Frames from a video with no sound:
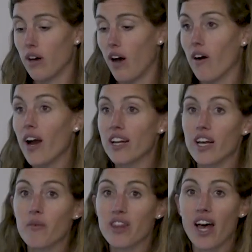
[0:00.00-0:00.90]
All right,
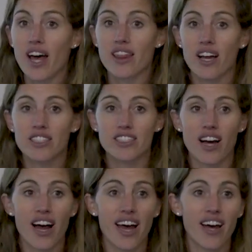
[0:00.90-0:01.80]
and with that, that's
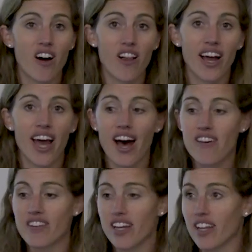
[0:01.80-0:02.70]
all I
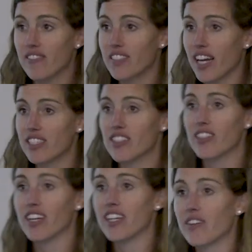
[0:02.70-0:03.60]
have, and I'd love to answer
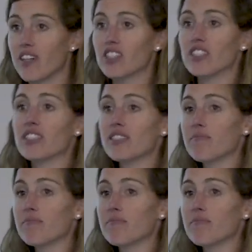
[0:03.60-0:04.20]
any questions.